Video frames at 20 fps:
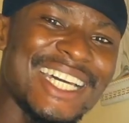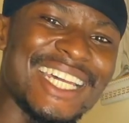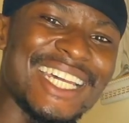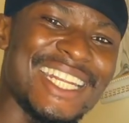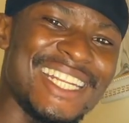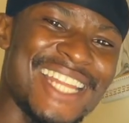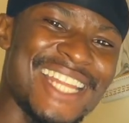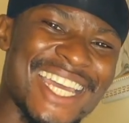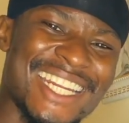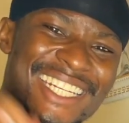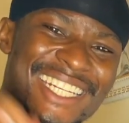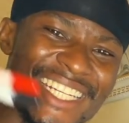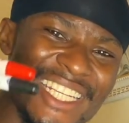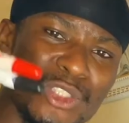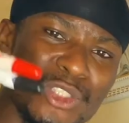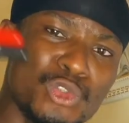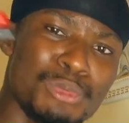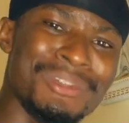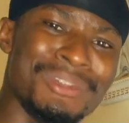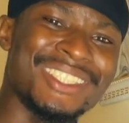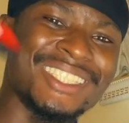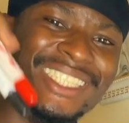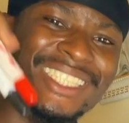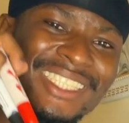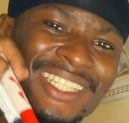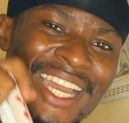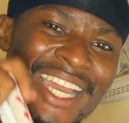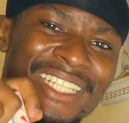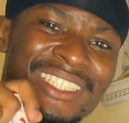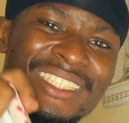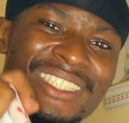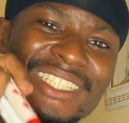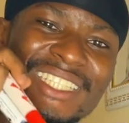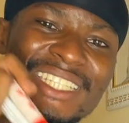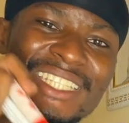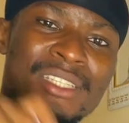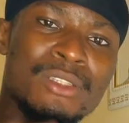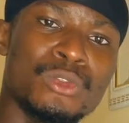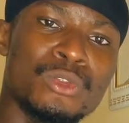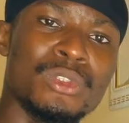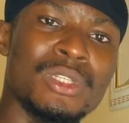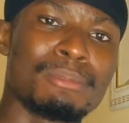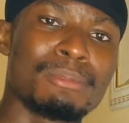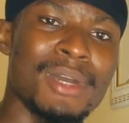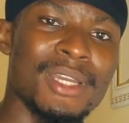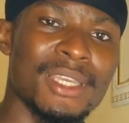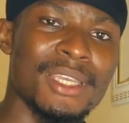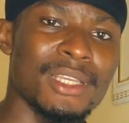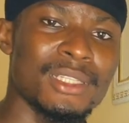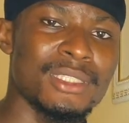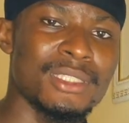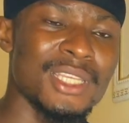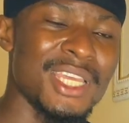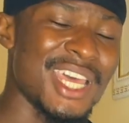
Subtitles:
that need to be triggered into the market.